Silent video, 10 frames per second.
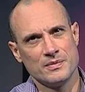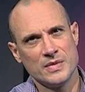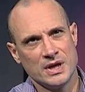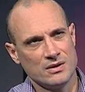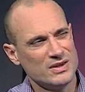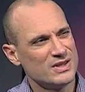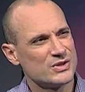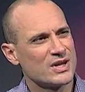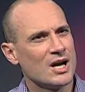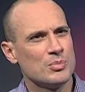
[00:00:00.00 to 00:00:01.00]
you know,
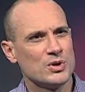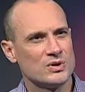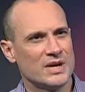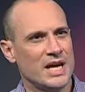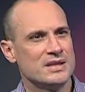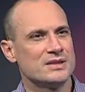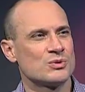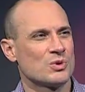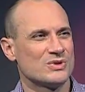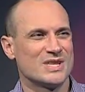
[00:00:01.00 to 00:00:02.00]
there's a couple
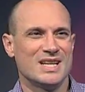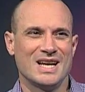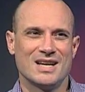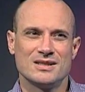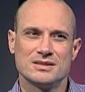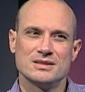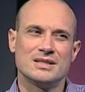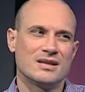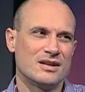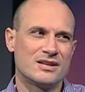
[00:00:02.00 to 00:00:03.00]
cases where we'll say, yeah,
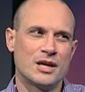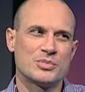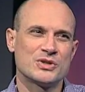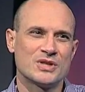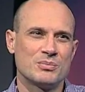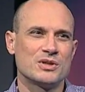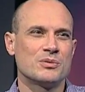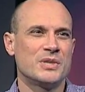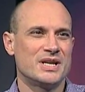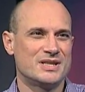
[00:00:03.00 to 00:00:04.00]
you know, your temperature's up a
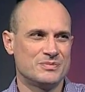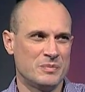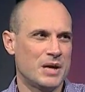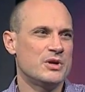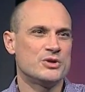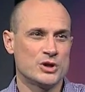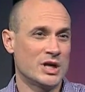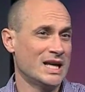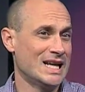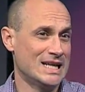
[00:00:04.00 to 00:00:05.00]
little bit. Maybe you
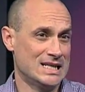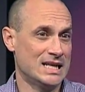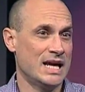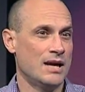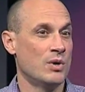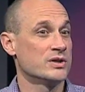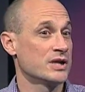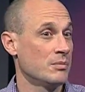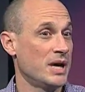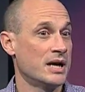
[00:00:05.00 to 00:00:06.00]
shouldn't get it today. Why don't you
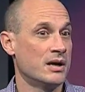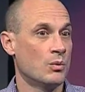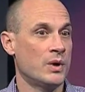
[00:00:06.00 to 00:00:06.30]
come back in a